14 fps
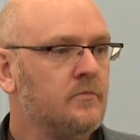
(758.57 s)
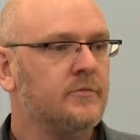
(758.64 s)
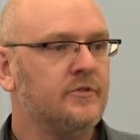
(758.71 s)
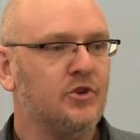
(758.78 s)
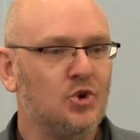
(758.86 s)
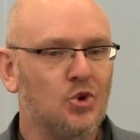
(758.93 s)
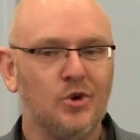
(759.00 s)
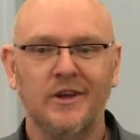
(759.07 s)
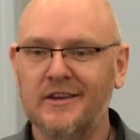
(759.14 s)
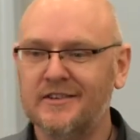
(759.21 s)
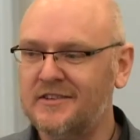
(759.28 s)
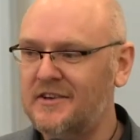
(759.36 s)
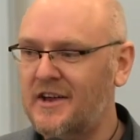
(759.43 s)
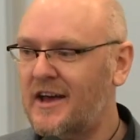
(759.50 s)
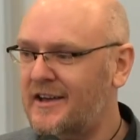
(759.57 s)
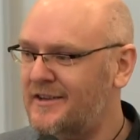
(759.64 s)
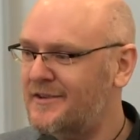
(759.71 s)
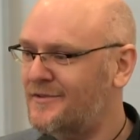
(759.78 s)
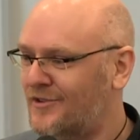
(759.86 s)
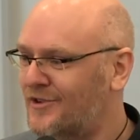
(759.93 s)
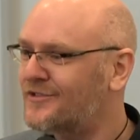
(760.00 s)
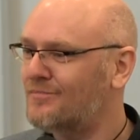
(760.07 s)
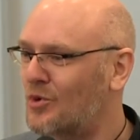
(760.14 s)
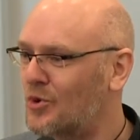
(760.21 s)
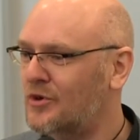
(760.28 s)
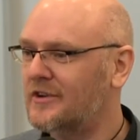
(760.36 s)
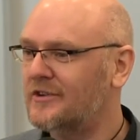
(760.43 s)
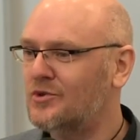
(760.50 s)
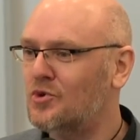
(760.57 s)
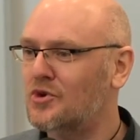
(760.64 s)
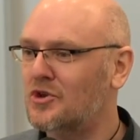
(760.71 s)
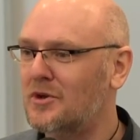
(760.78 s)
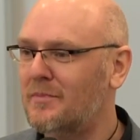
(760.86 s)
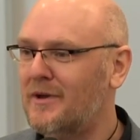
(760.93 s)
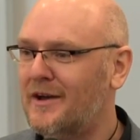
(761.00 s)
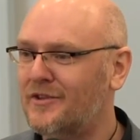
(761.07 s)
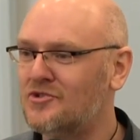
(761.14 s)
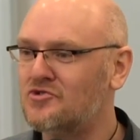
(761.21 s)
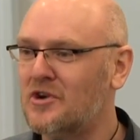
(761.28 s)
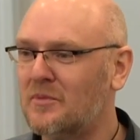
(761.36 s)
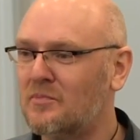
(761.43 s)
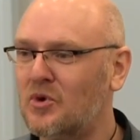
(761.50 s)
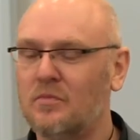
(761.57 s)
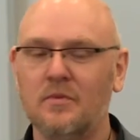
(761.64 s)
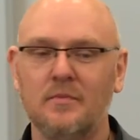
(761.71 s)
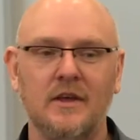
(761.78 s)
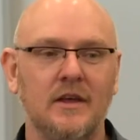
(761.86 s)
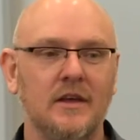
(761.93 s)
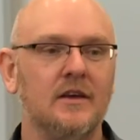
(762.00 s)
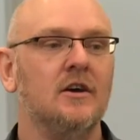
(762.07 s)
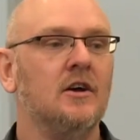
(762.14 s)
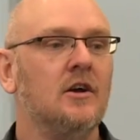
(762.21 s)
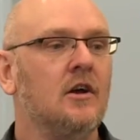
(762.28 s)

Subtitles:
So you're here today, this morning, talking about the drug problem here.